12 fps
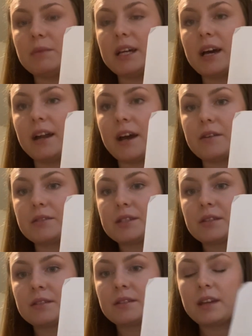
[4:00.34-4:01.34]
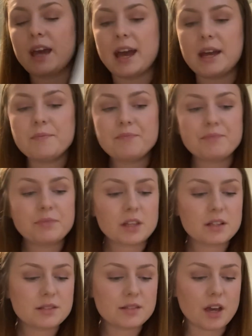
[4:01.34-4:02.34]
cut out, okay?
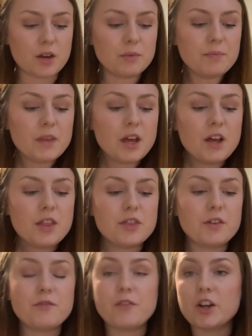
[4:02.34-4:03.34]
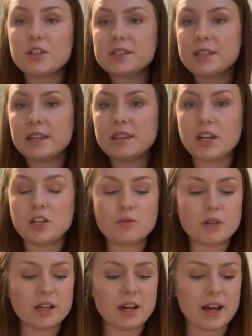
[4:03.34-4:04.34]
So the first thing that you
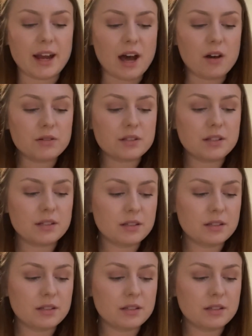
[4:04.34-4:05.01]
can cut out